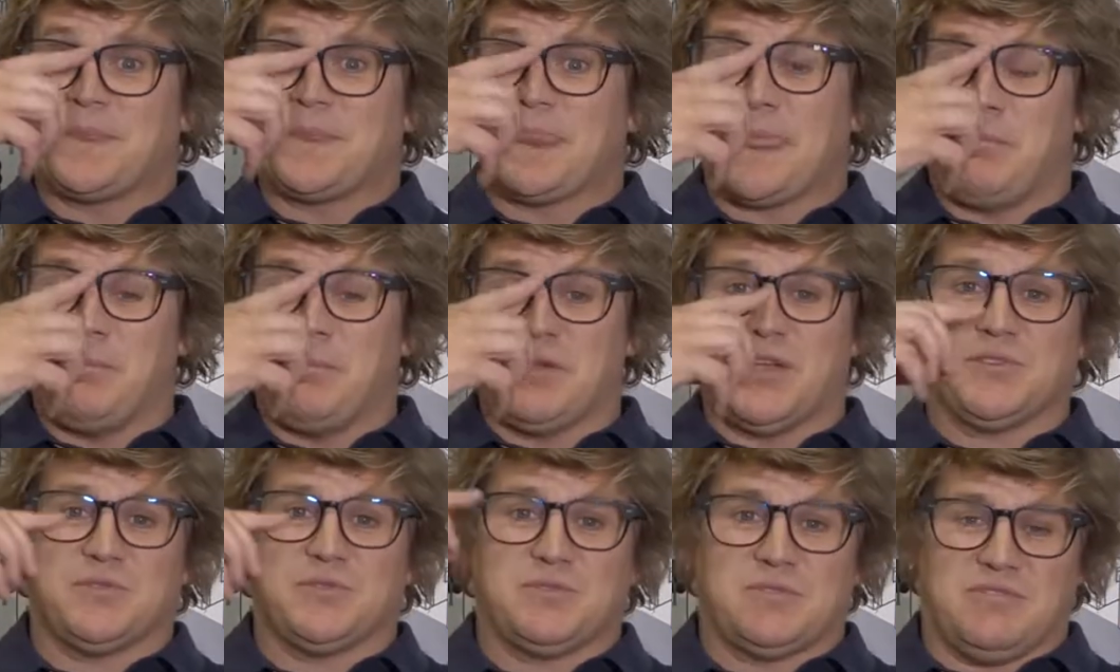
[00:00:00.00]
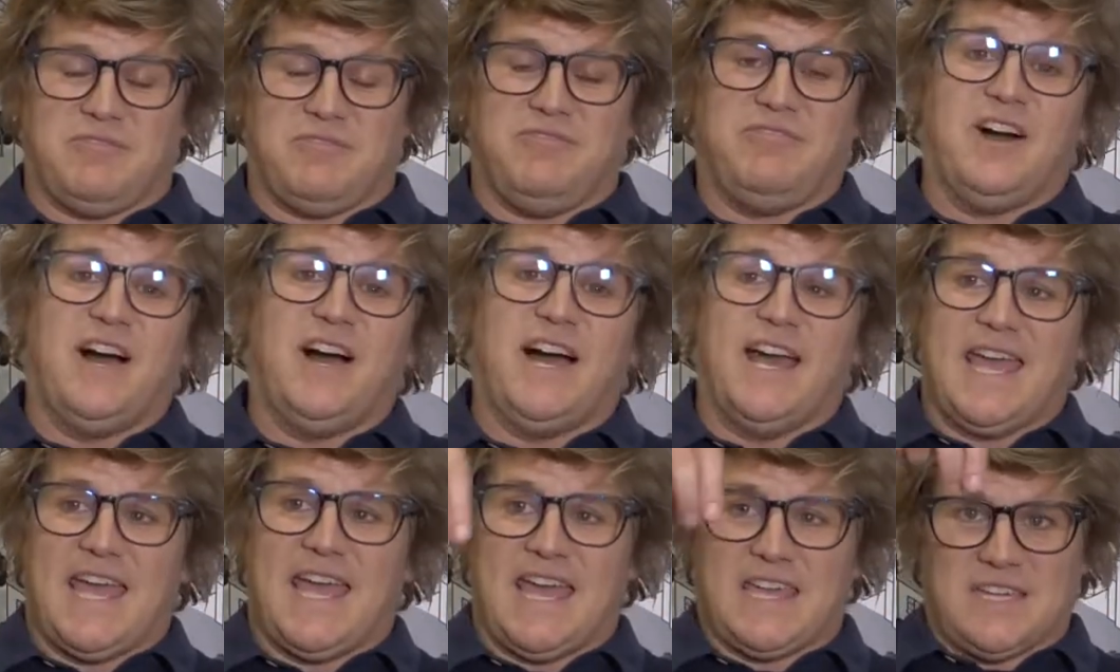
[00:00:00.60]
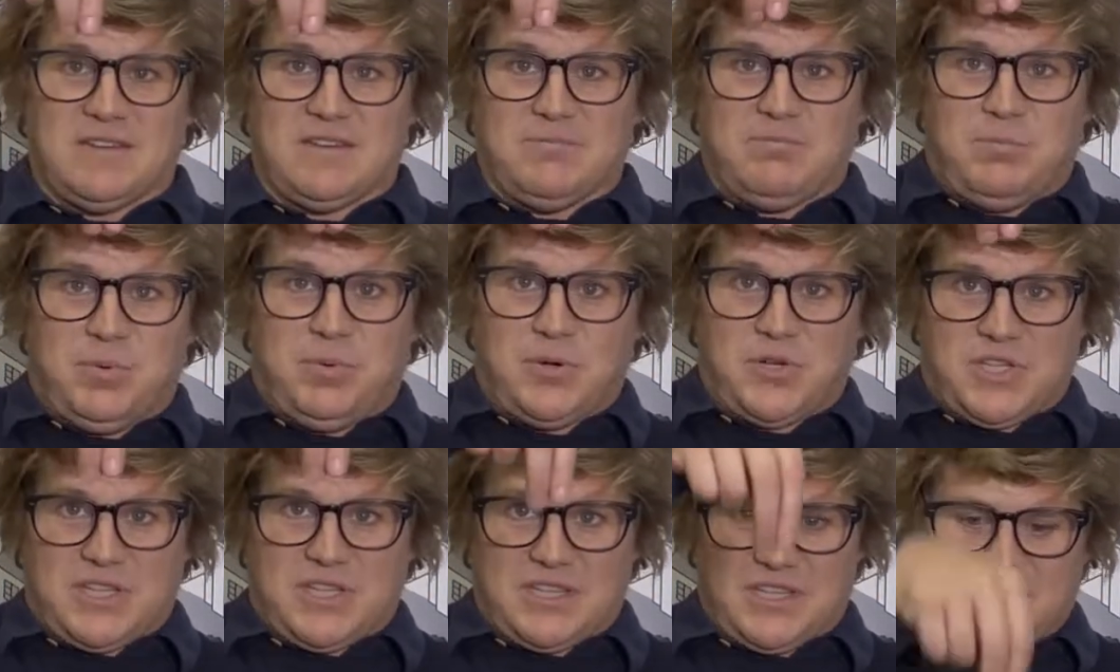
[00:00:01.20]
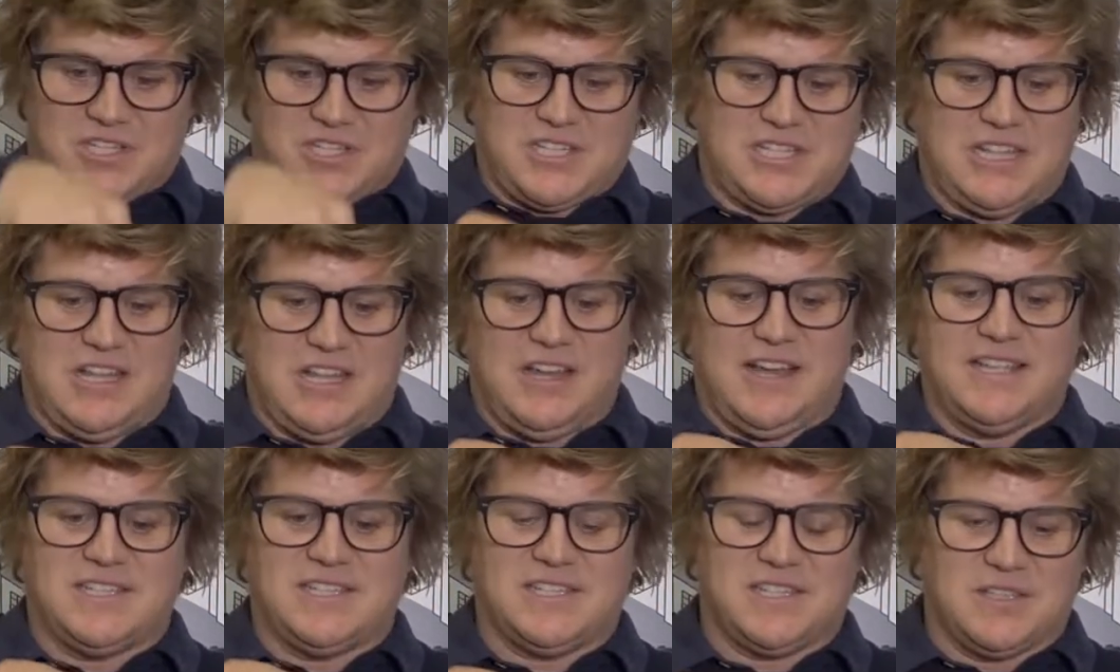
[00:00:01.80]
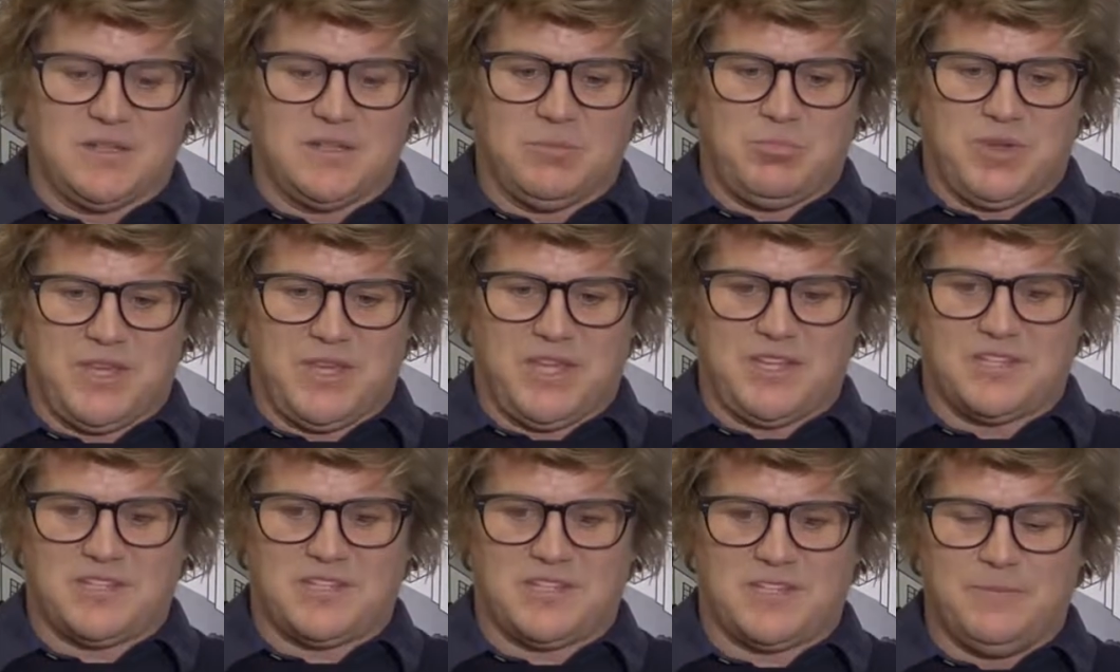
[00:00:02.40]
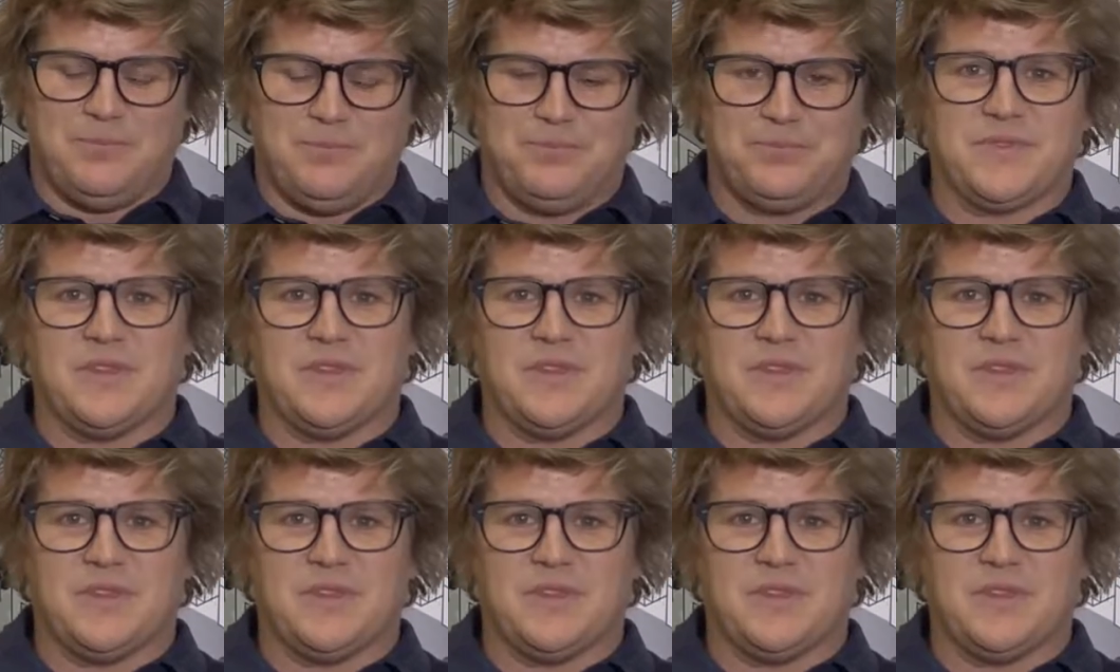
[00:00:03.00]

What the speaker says: because of the fire hazard putting the slides in the piece.